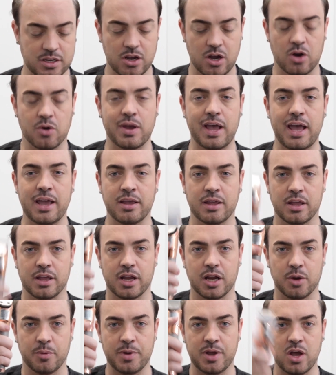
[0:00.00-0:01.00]
Okay,
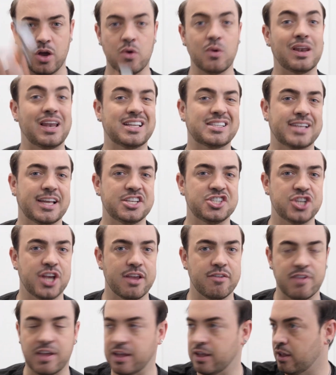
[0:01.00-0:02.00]
here we go, let's get
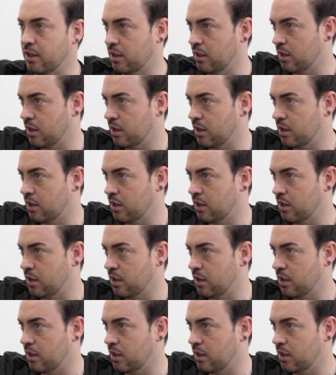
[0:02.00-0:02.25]
shaving.